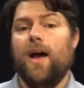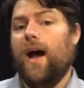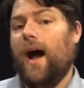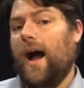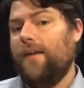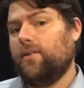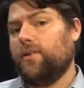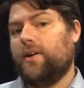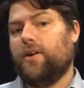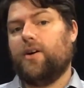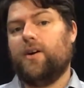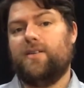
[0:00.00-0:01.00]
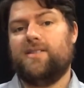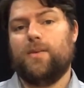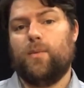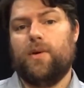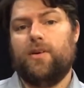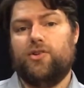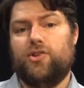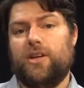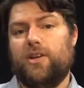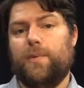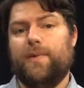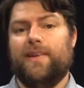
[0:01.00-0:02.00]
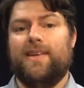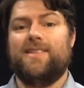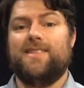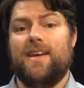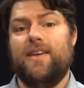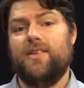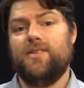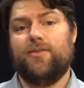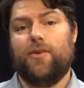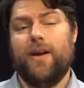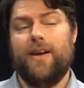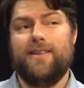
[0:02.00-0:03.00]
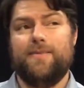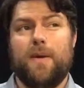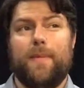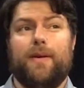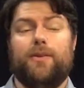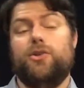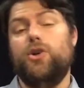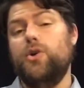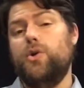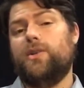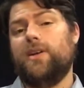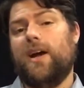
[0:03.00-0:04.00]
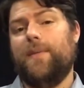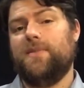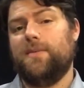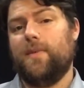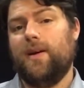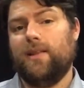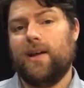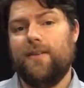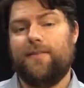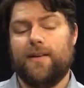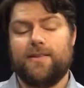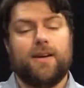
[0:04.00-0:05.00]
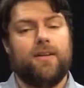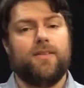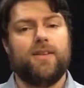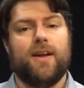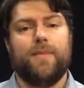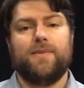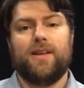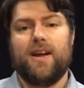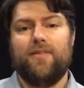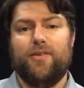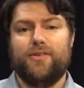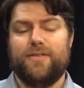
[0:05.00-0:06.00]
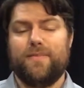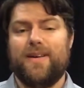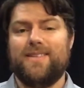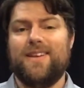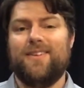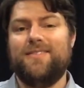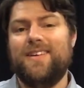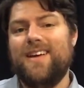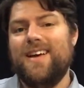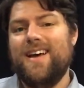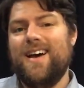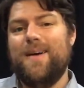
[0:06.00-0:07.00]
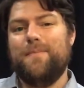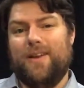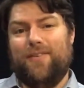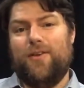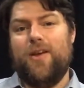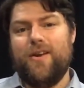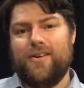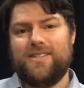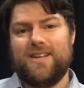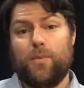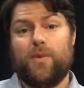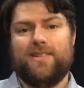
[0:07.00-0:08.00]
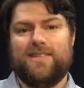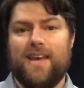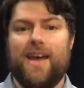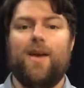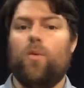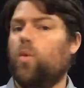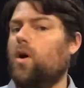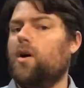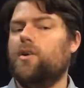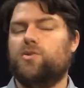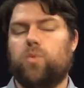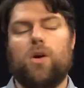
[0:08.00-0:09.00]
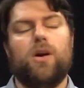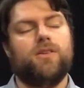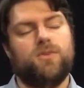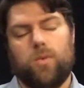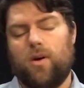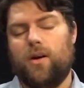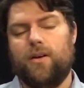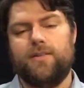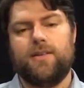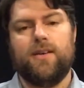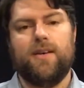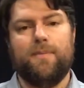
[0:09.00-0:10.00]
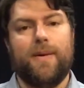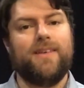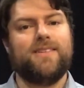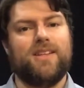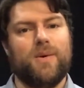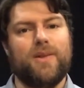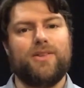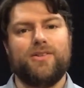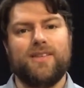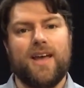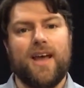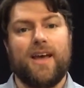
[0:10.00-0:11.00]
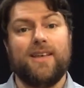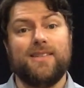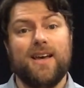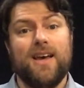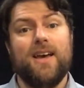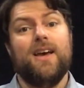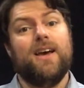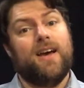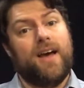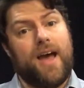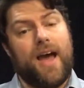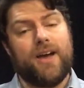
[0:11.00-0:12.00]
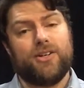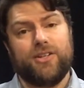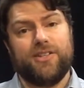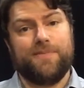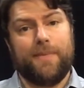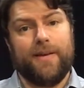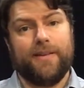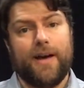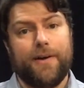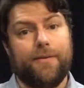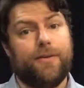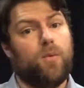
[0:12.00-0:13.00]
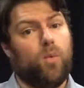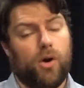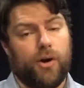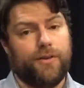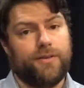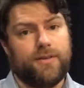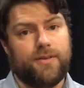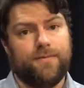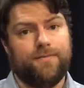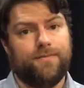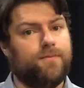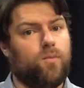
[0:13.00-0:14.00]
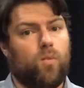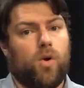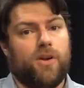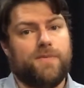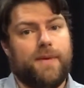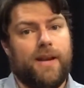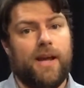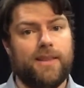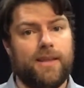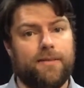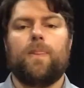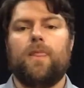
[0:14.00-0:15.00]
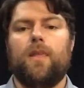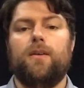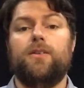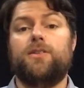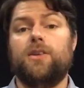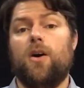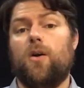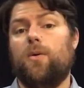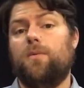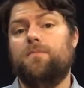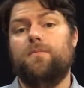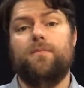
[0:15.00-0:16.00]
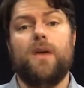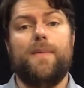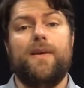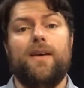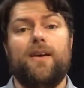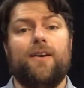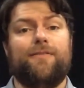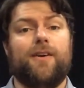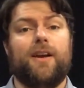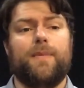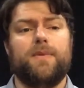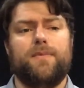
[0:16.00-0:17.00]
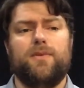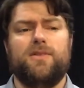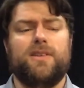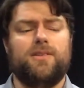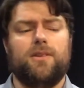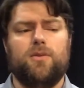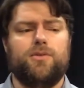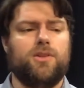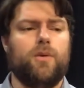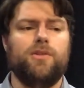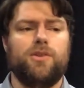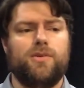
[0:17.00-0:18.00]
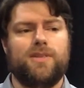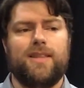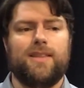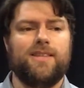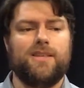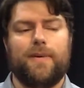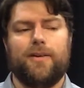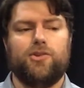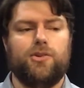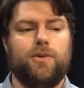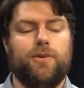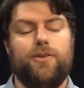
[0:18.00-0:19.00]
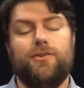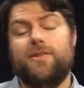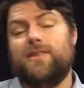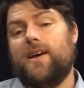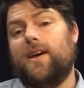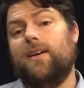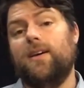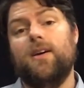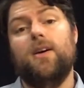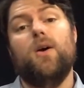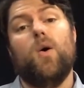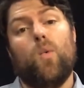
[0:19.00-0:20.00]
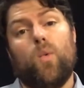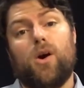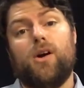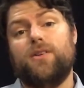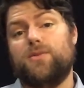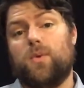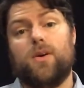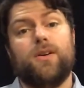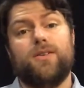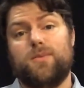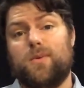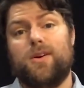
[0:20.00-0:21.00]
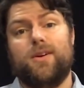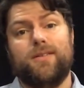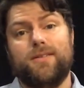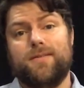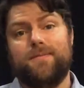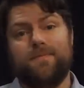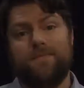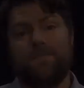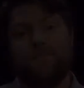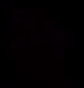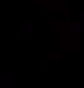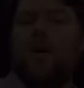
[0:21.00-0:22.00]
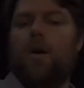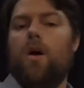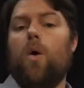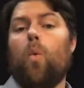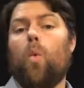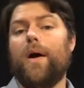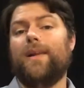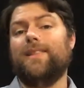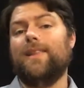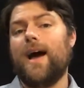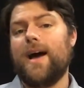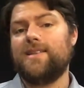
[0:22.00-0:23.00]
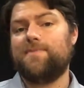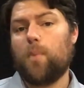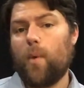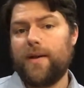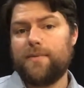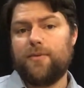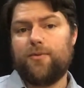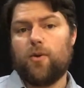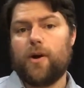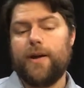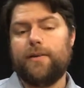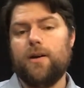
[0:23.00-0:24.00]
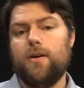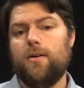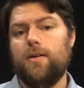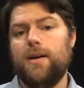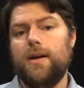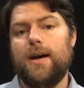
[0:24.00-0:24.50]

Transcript: I've only heard someone genuinely say this phrase maybe 2 times in my life, outside of the times that I've used it myself. But if you hear someone say words, words, words, basically what they're saying is actions speak louder than words. Words mean nothing. So maybe a friend comes up and says, oh, so-and-so said this about you, and you just say words, words, words. One last point before I go.